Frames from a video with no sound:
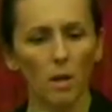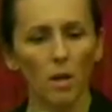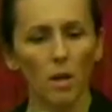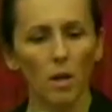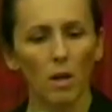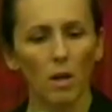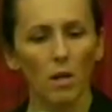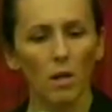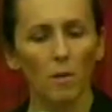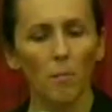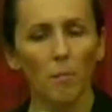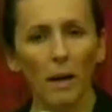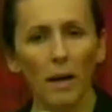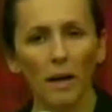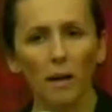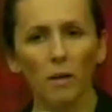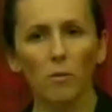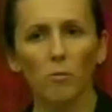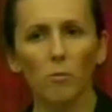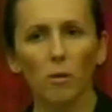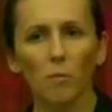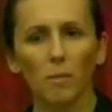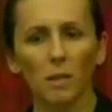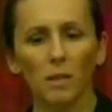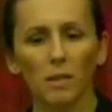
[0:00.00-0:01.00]
The
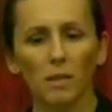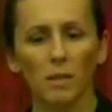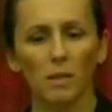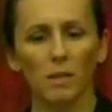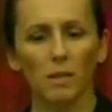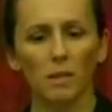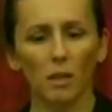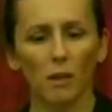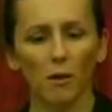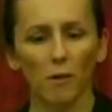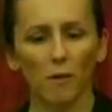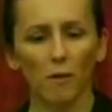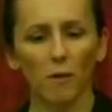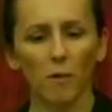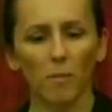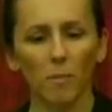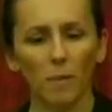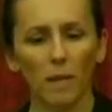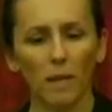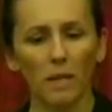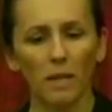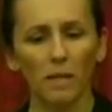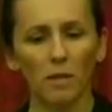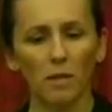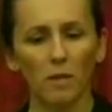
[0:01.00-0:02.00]
pattern repeats itself for
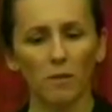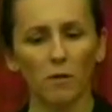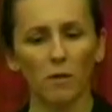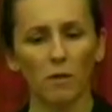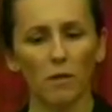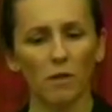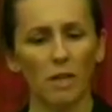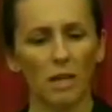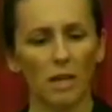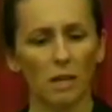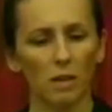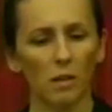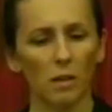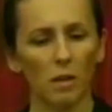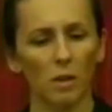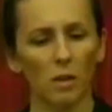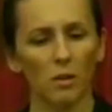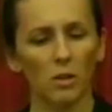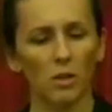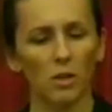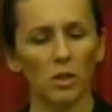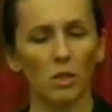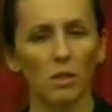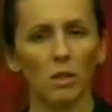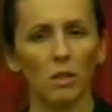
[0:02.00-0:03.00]
many different
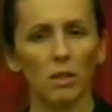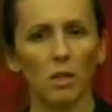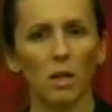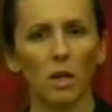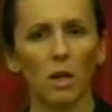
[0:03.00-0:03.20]
technologies.